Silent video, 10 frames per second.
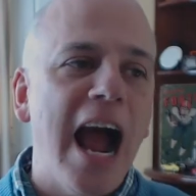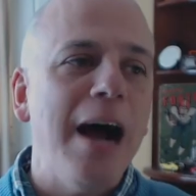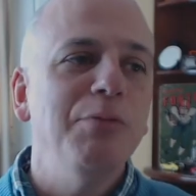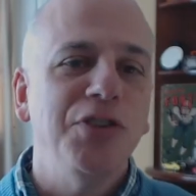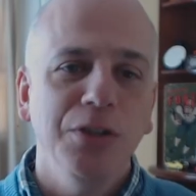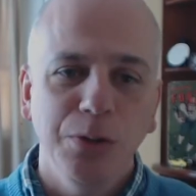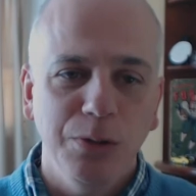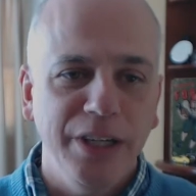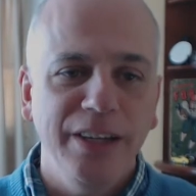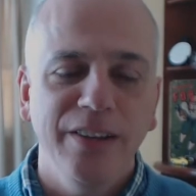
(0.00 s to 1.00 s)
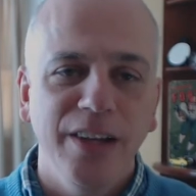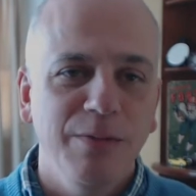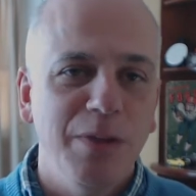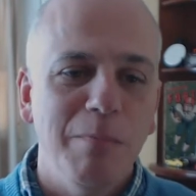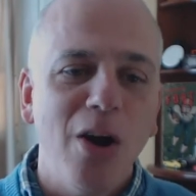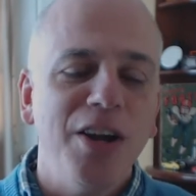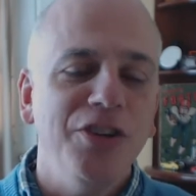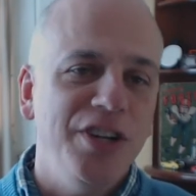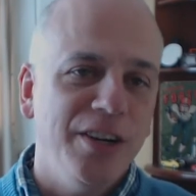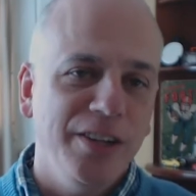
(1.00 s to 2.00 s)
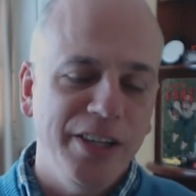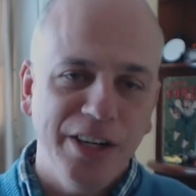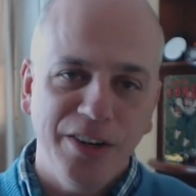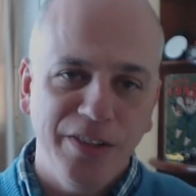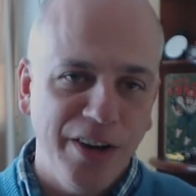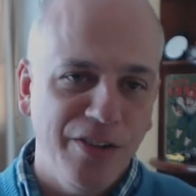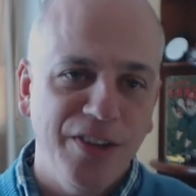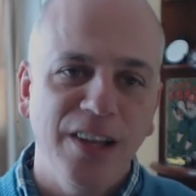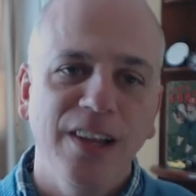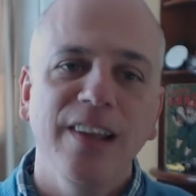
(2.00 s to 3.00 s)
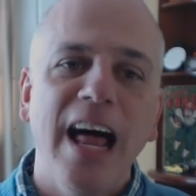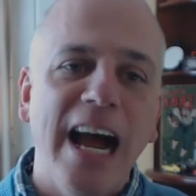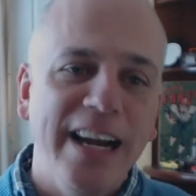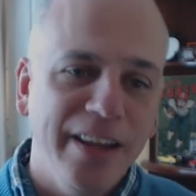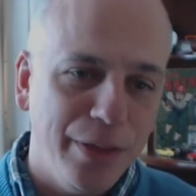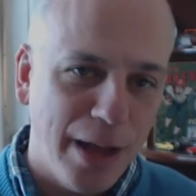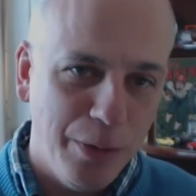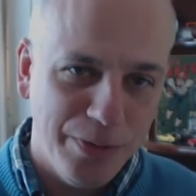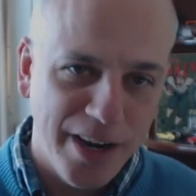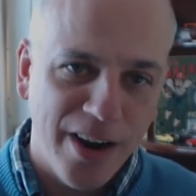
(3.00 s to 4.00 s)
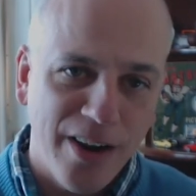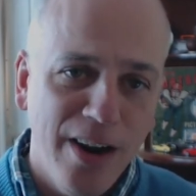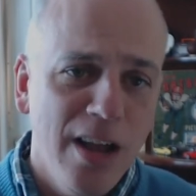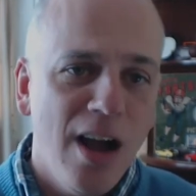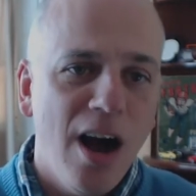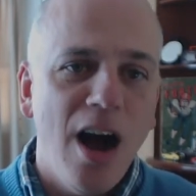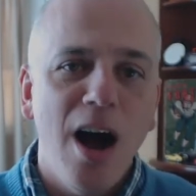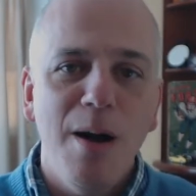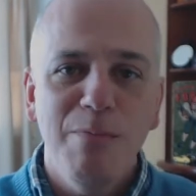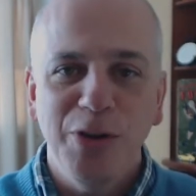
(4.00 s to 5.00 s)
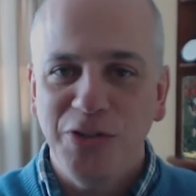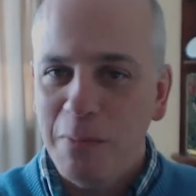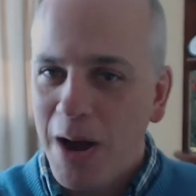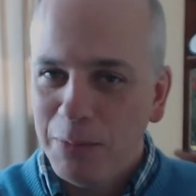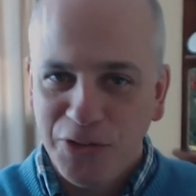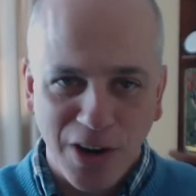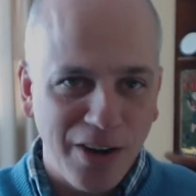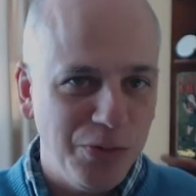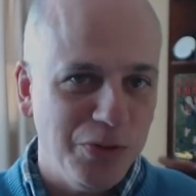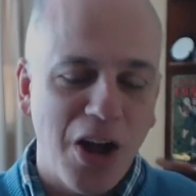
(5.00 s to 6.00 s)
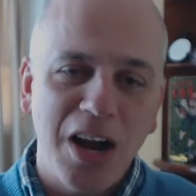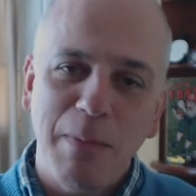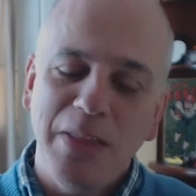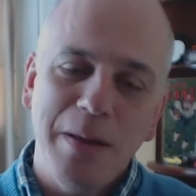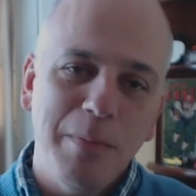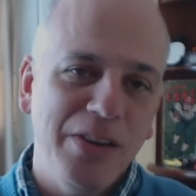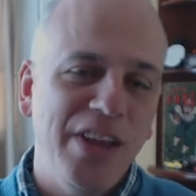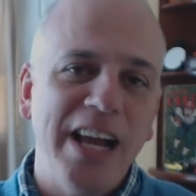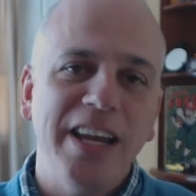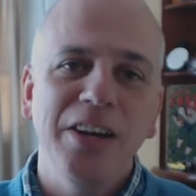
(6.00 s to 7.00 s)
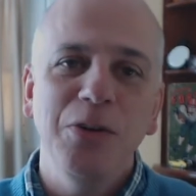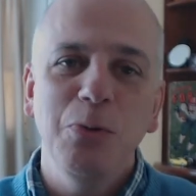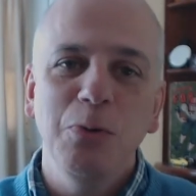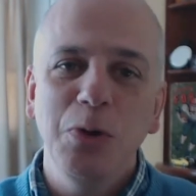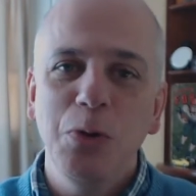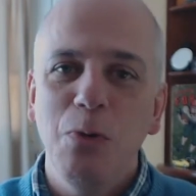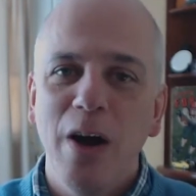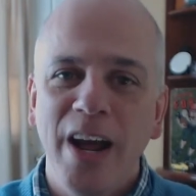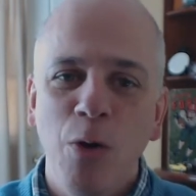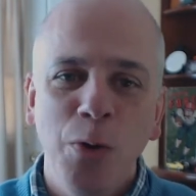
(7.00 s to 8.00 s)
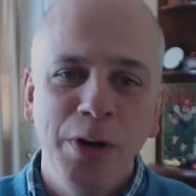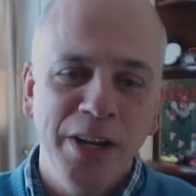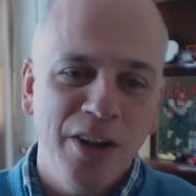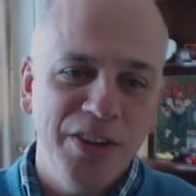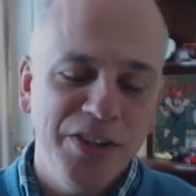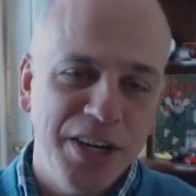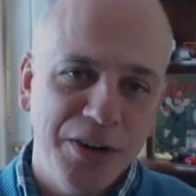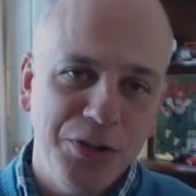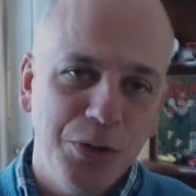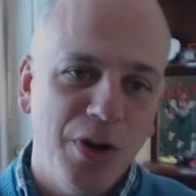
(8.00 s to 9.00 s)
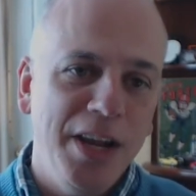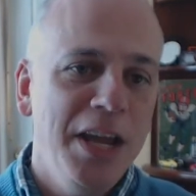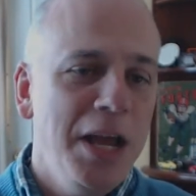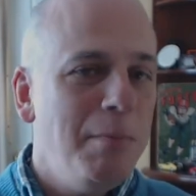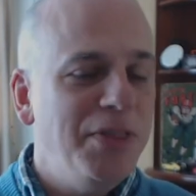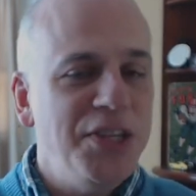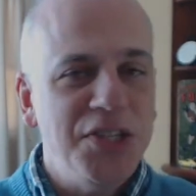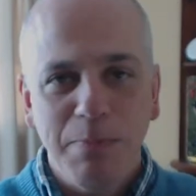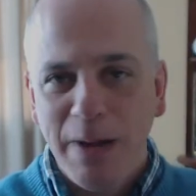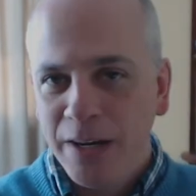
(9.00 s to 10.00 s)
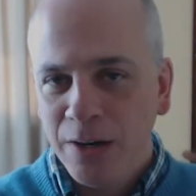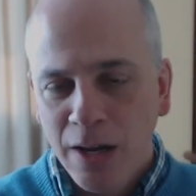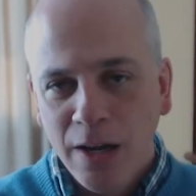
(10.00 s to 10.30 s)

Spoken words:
absolutely the market share leader. They're the Goliath out there. There's some upstarts, we'll talk about them in a second, who want to hone in on their territory. But this has been,